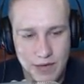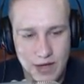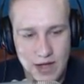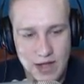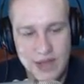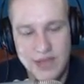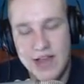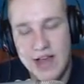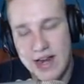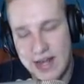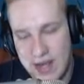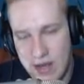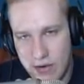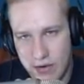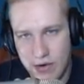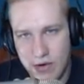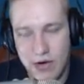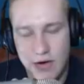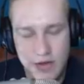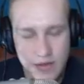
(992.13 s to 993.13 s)
It's not a counter
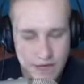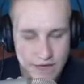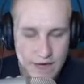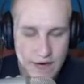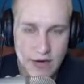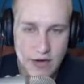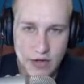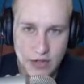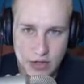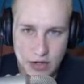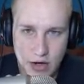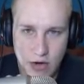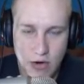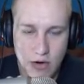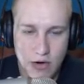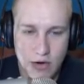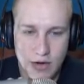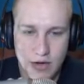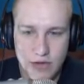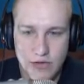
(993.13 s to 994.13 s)
card. It's a very good
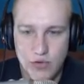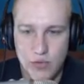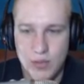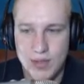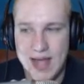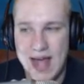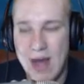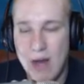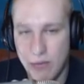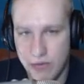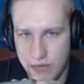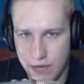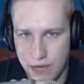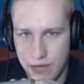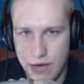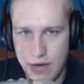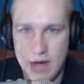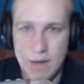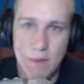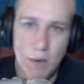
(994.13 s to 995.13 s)
card to
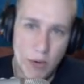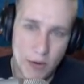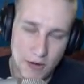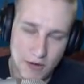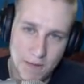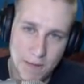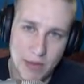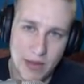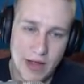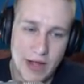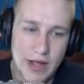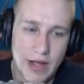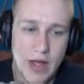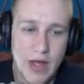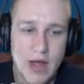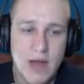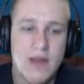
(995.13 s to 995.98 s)
counter an opponent's play.